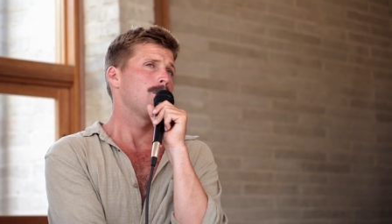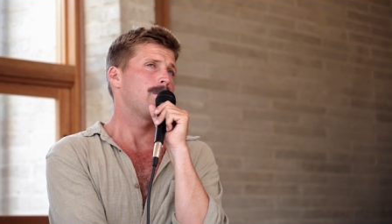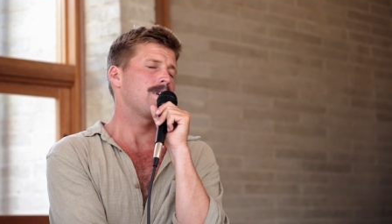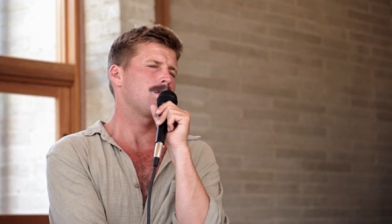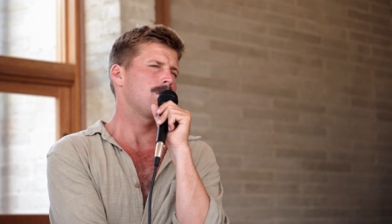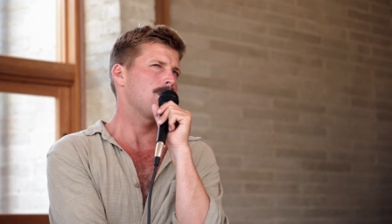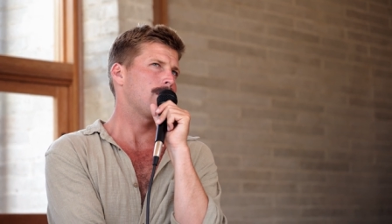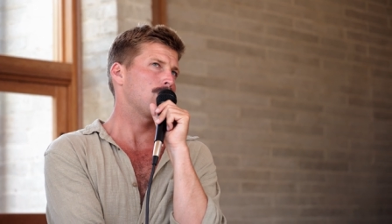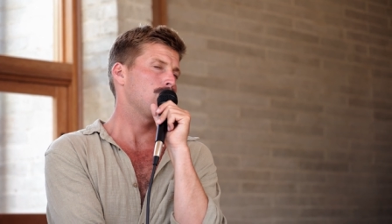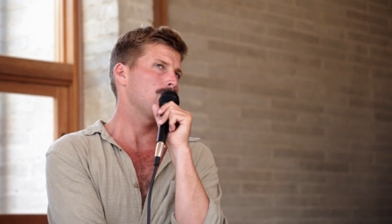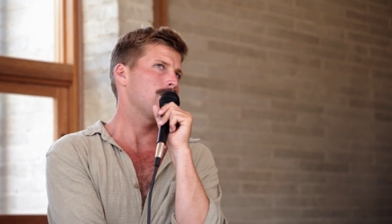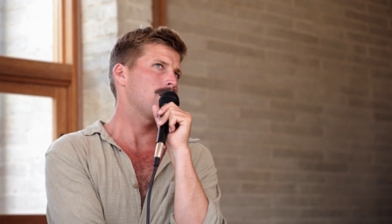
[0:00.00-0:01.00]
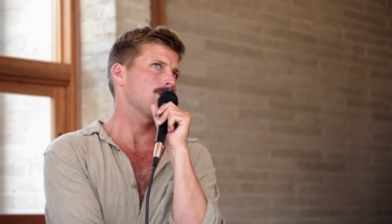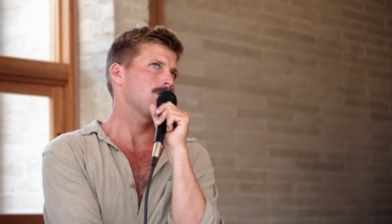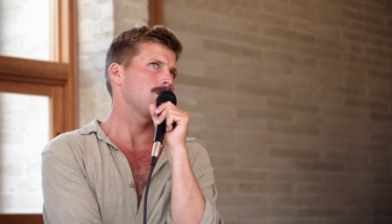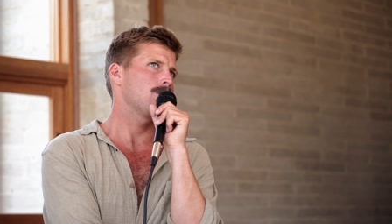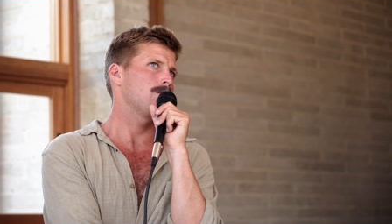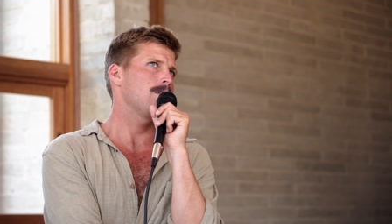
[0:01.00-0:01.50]
makes me think about
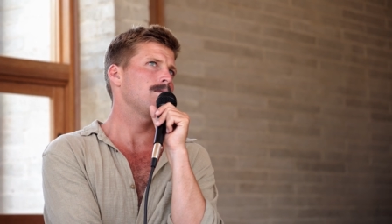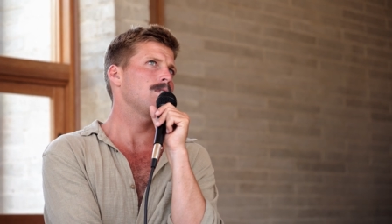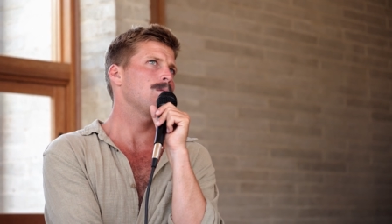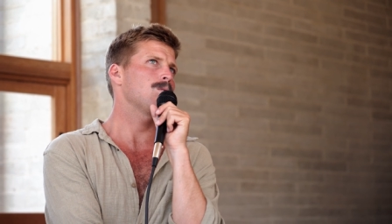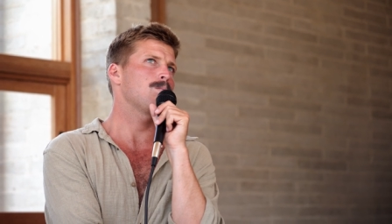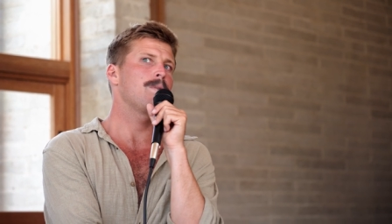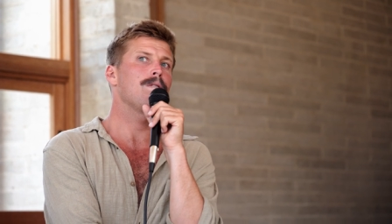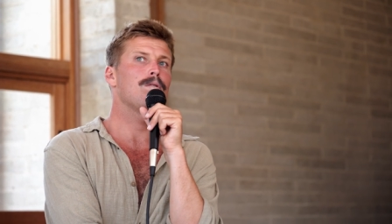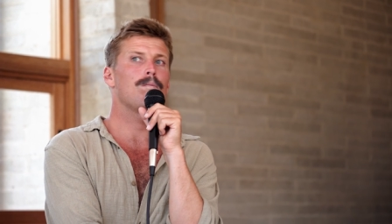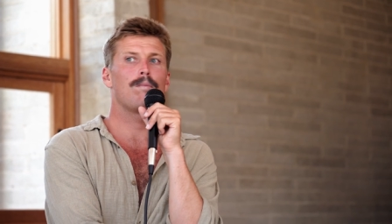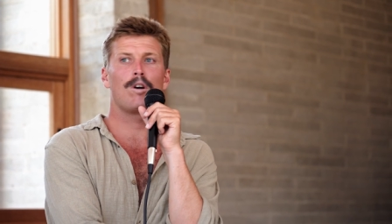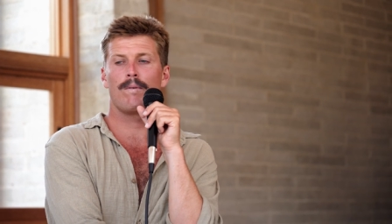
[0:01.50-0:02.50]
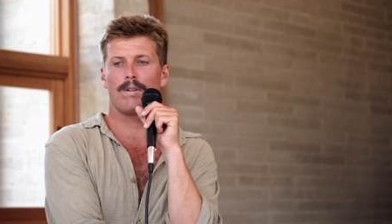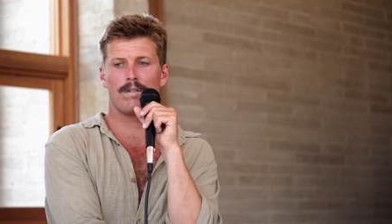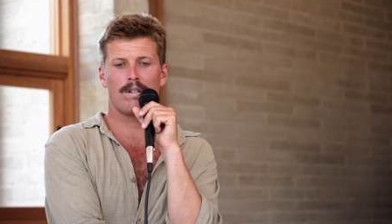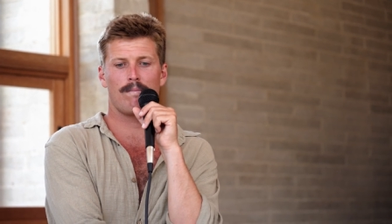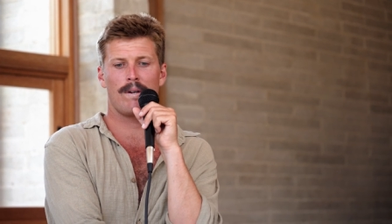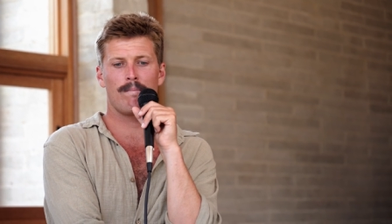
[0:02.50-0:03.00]
2015 was a pivotal moment
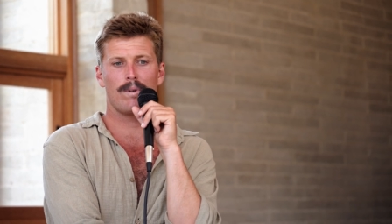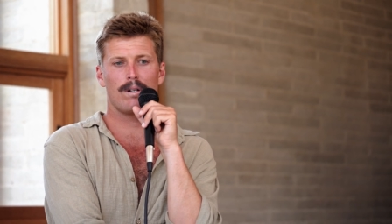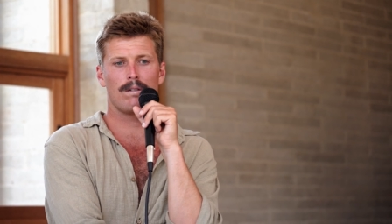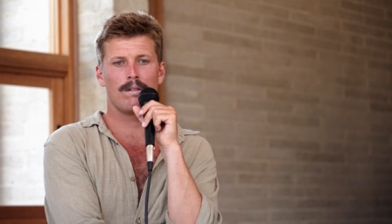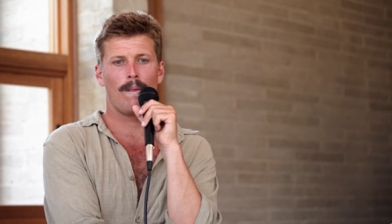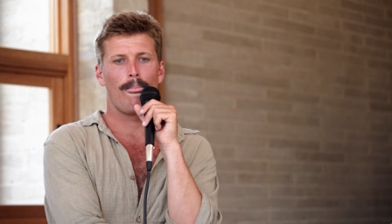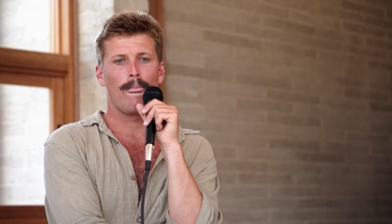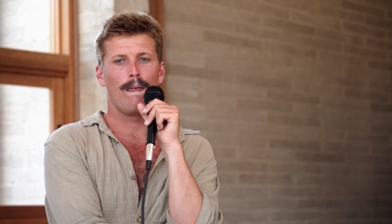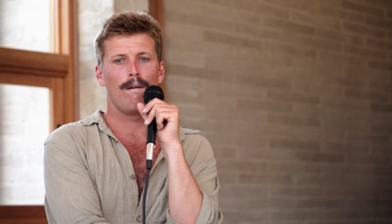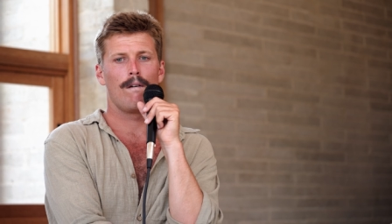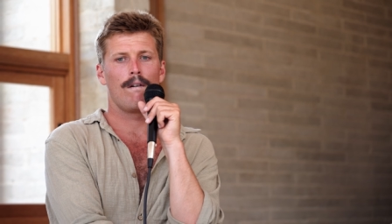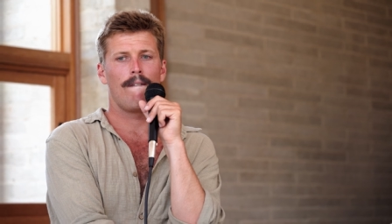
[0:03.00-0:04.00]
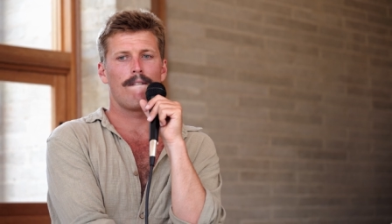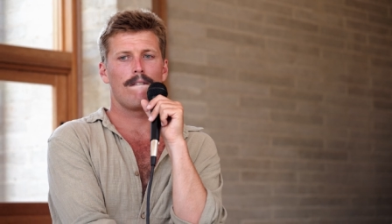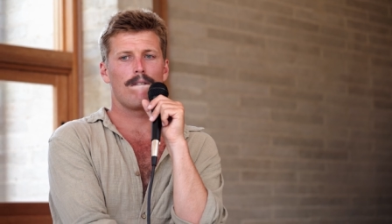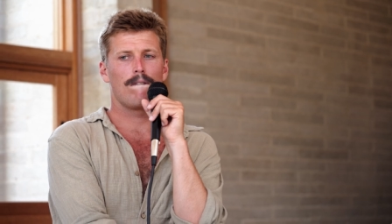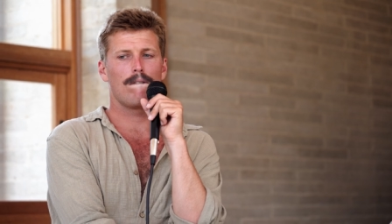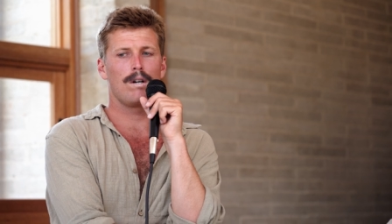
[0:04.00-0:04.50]
because I remember
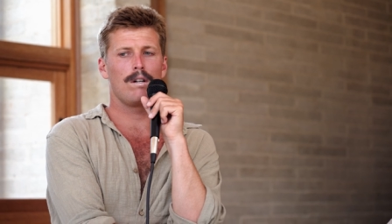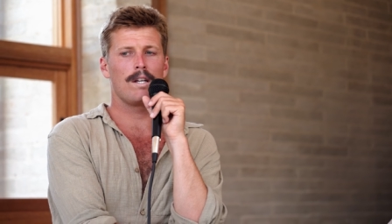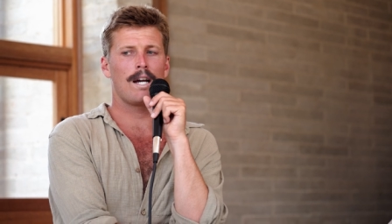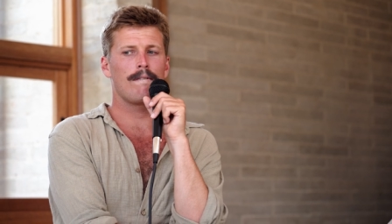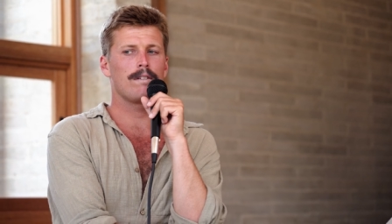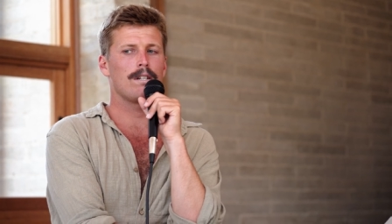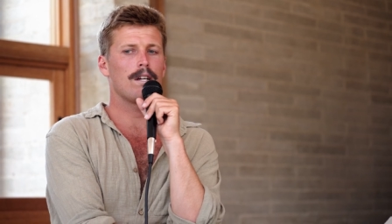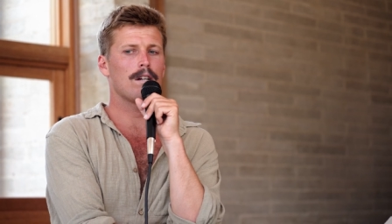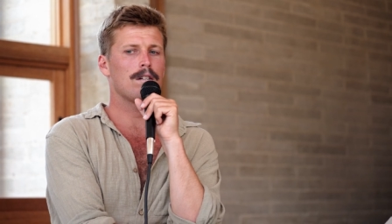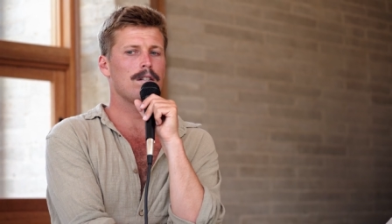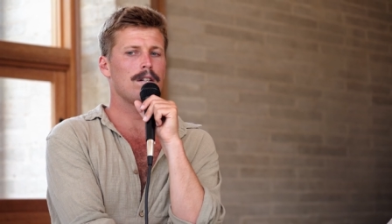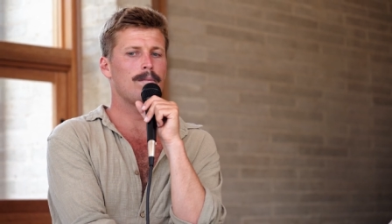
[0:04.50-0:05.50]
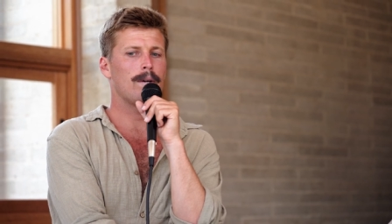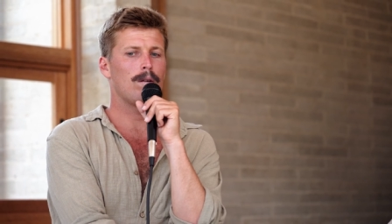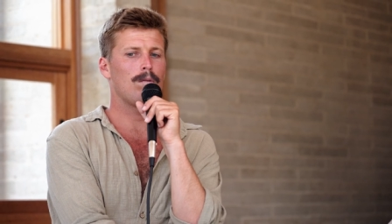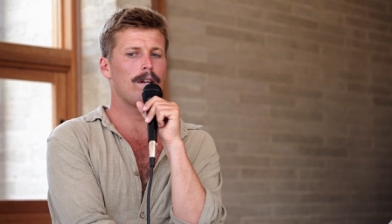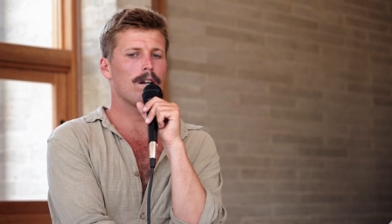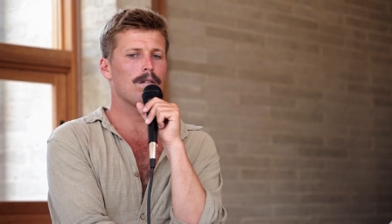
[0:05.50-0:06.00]
really having to get clear
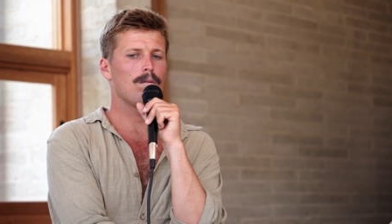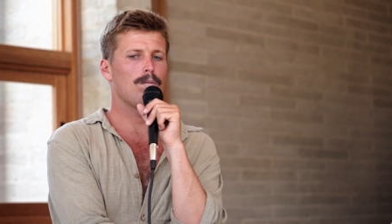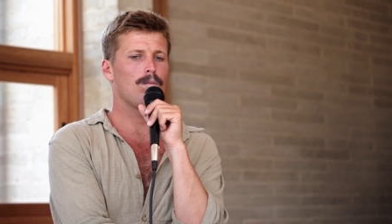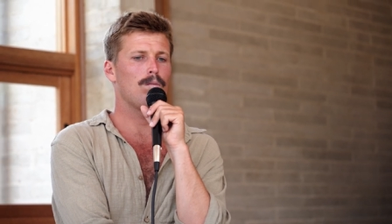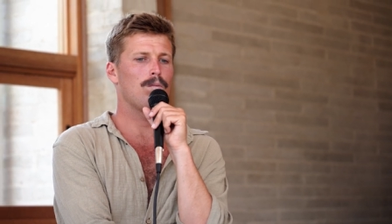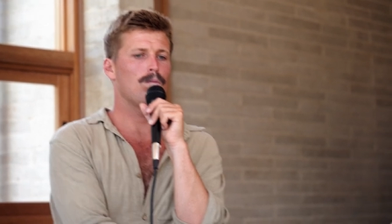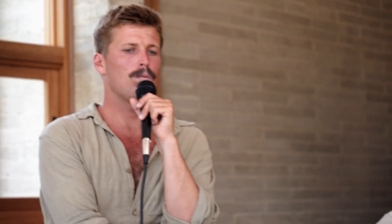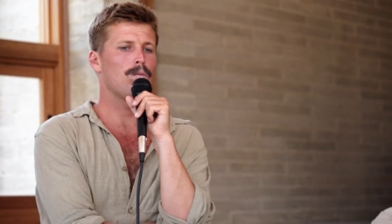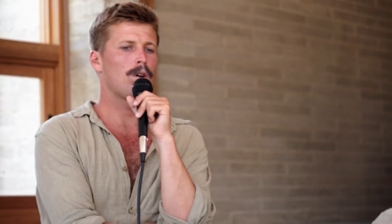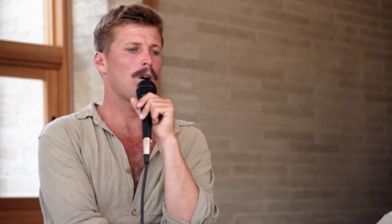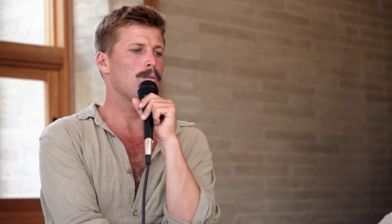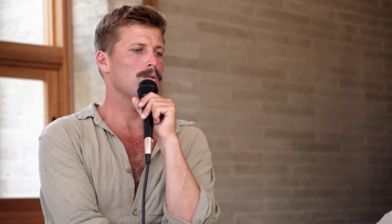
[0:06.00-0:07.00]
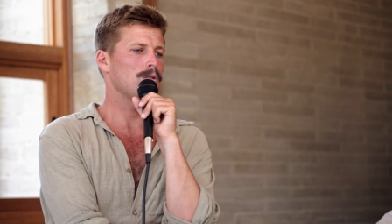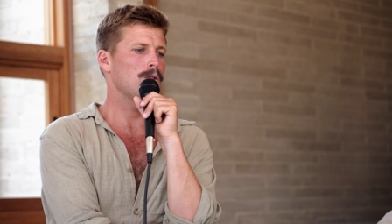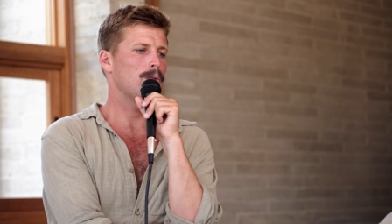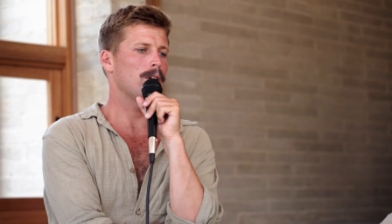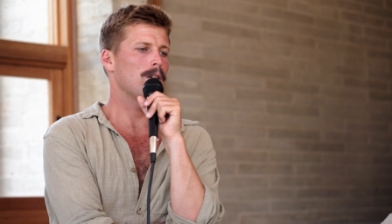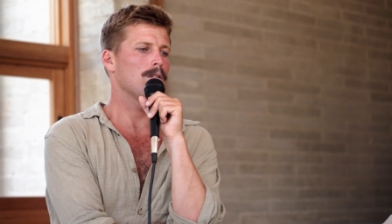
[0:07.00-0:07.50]
about like what I was
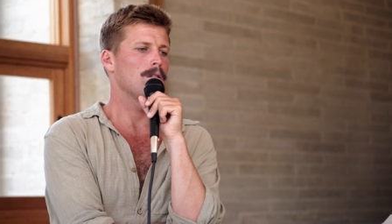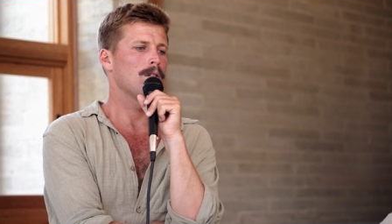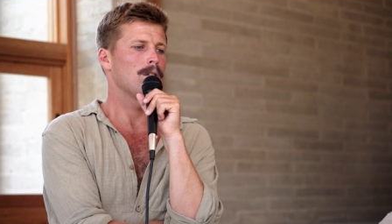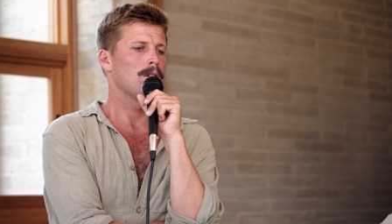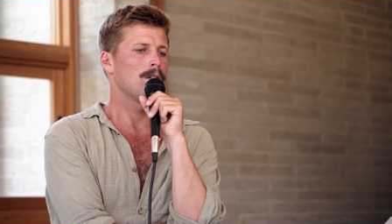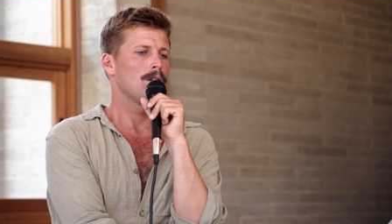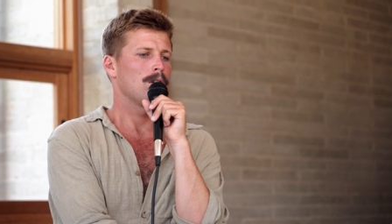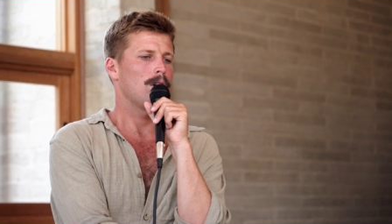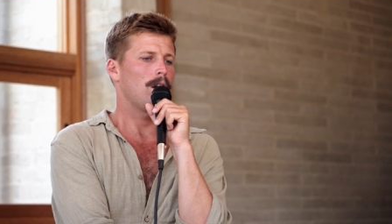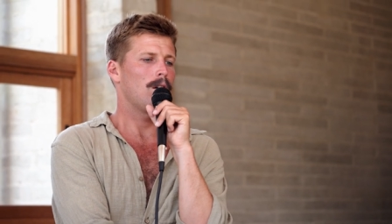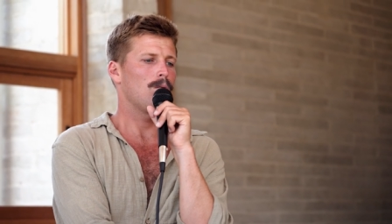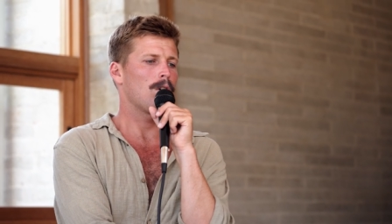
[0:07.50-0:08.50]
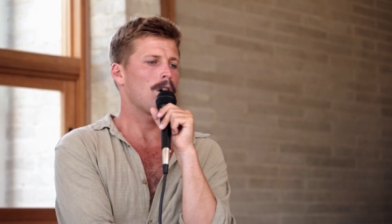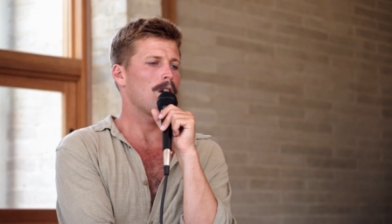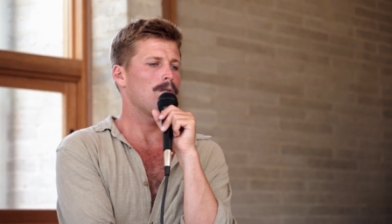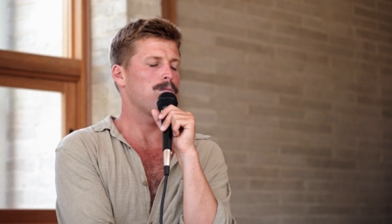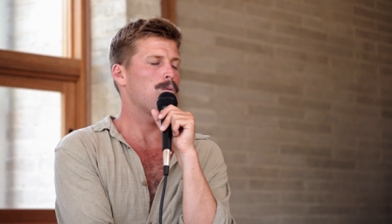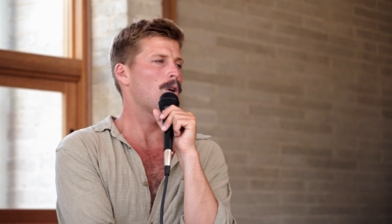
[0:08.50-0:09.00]
doing and what kind
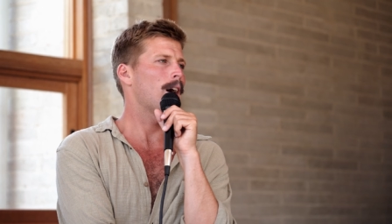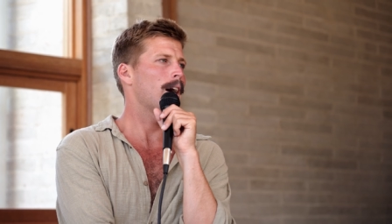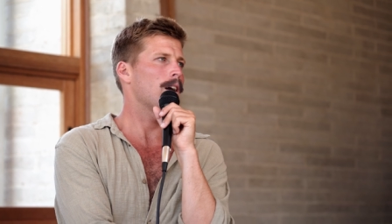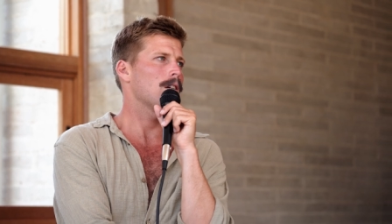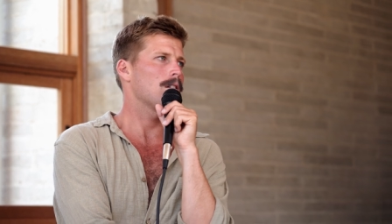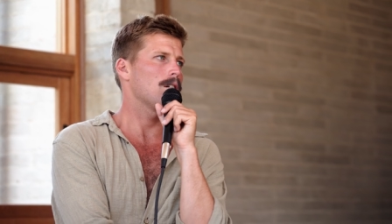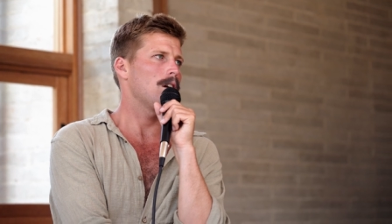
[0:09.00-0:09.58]
of why.